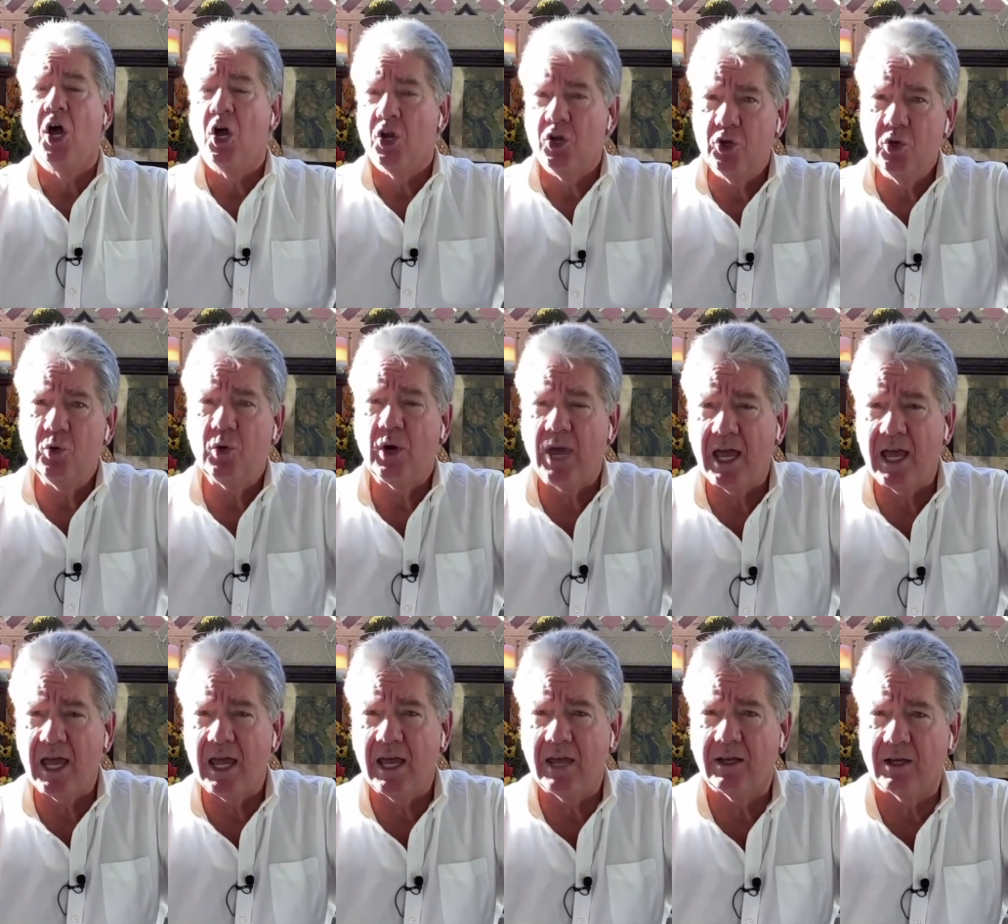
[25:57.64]
New
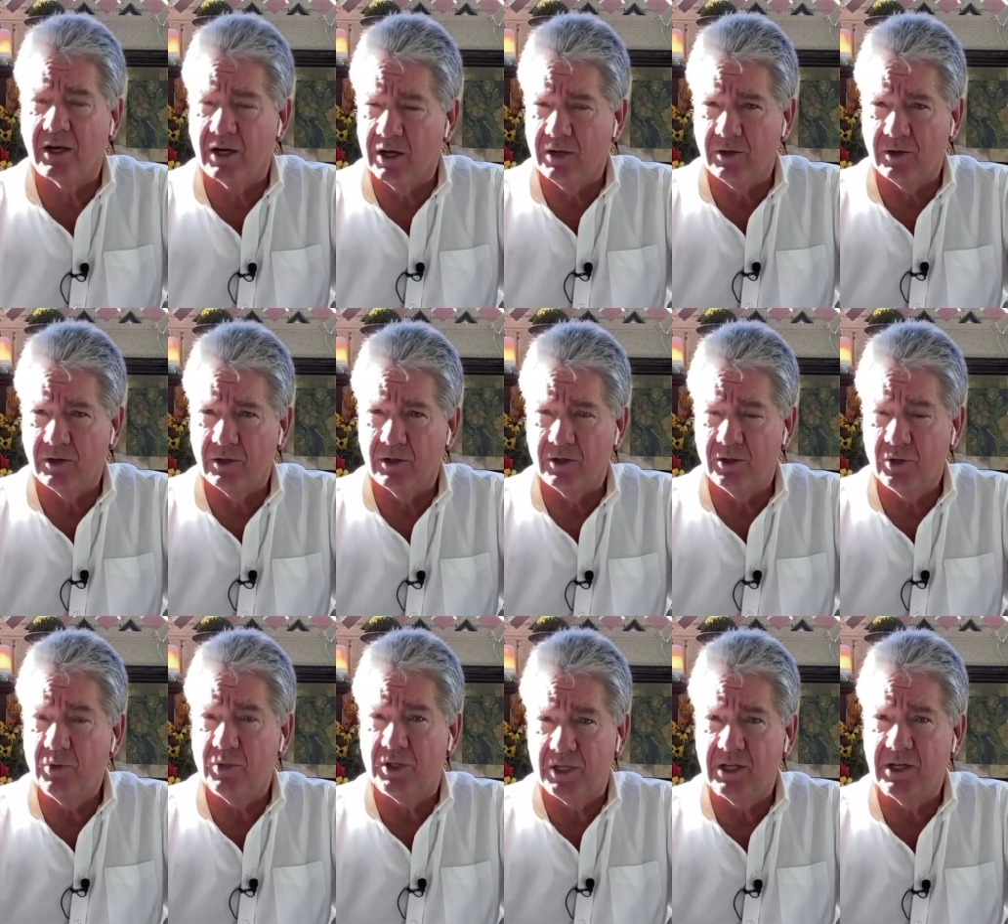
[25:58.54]

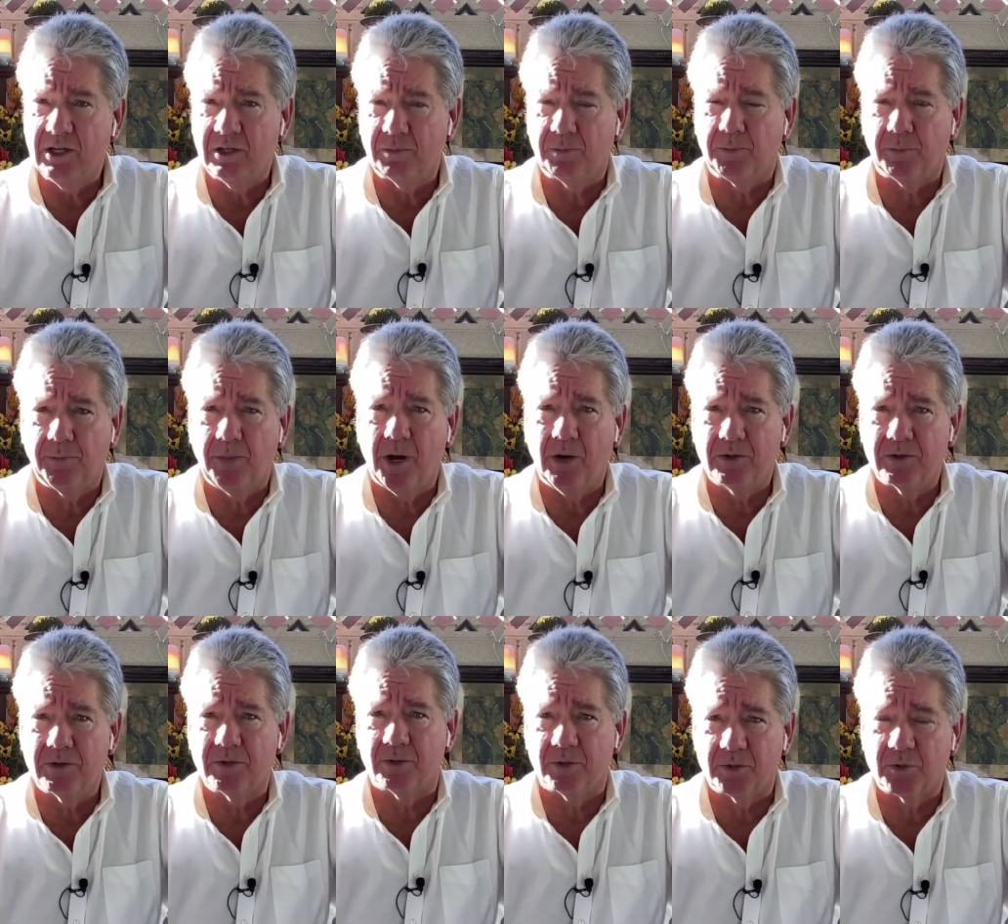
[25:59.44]
Deal
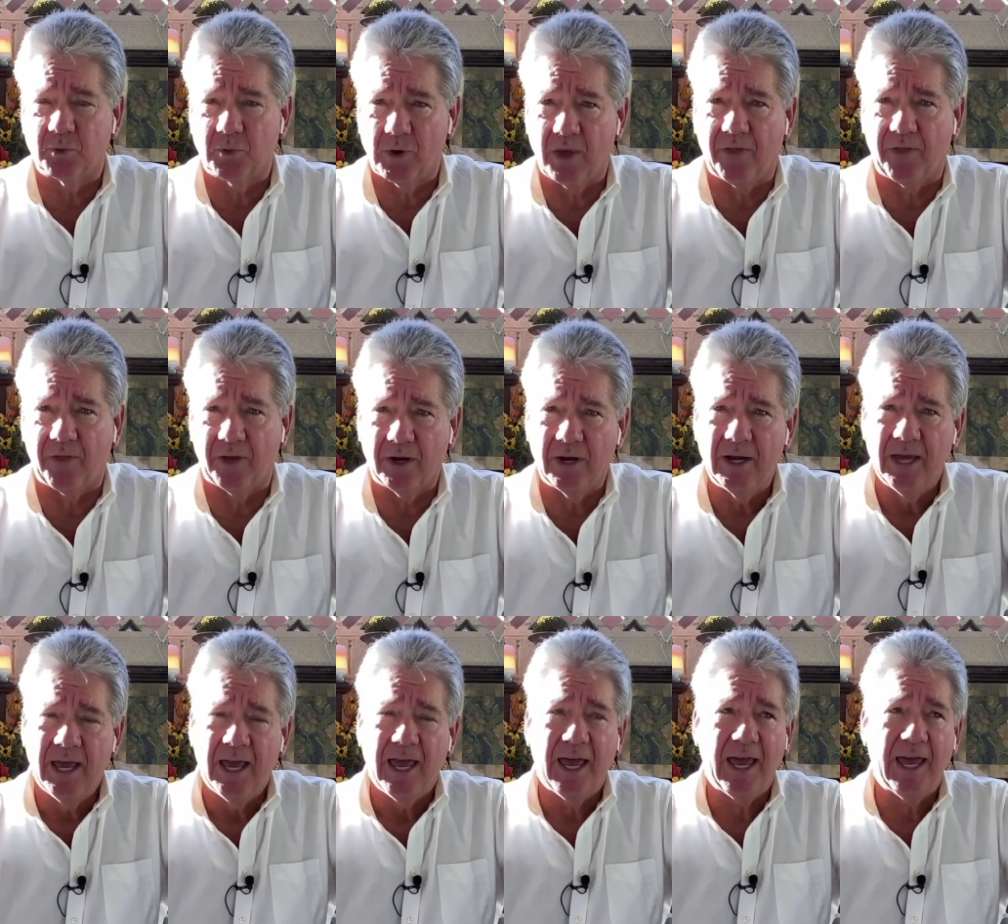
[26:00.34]
proposals, rather.
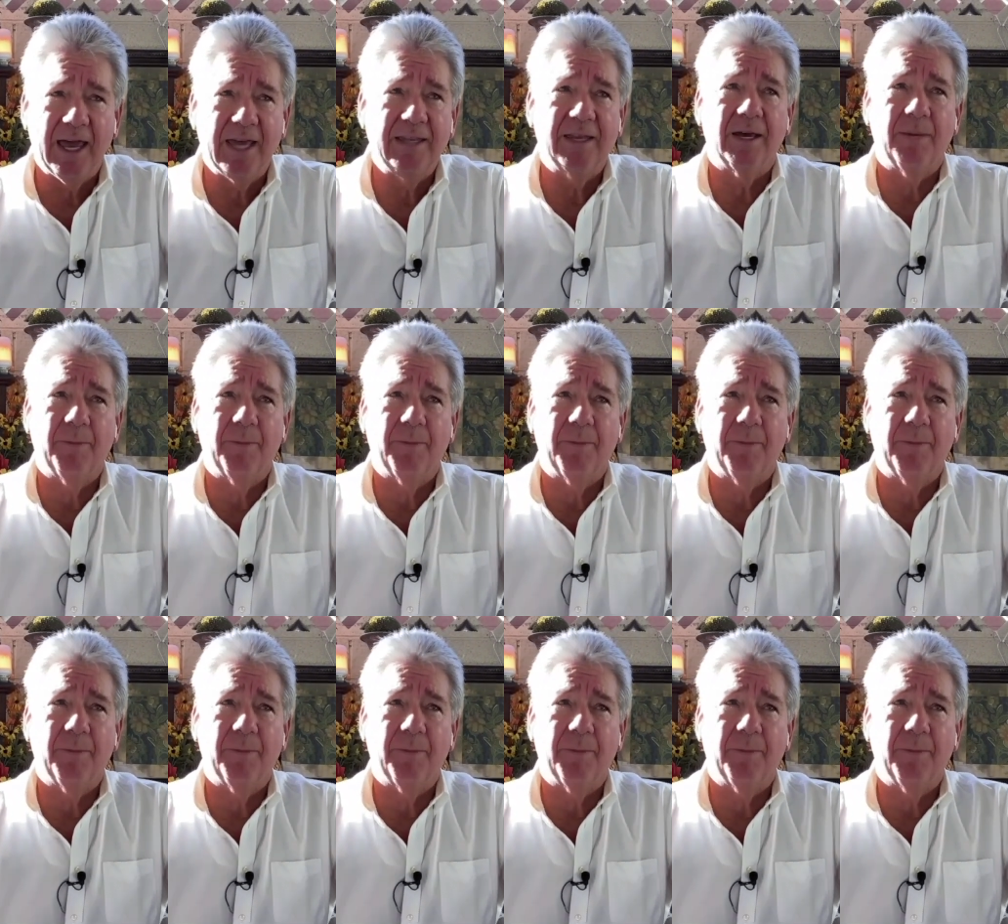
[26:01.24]
And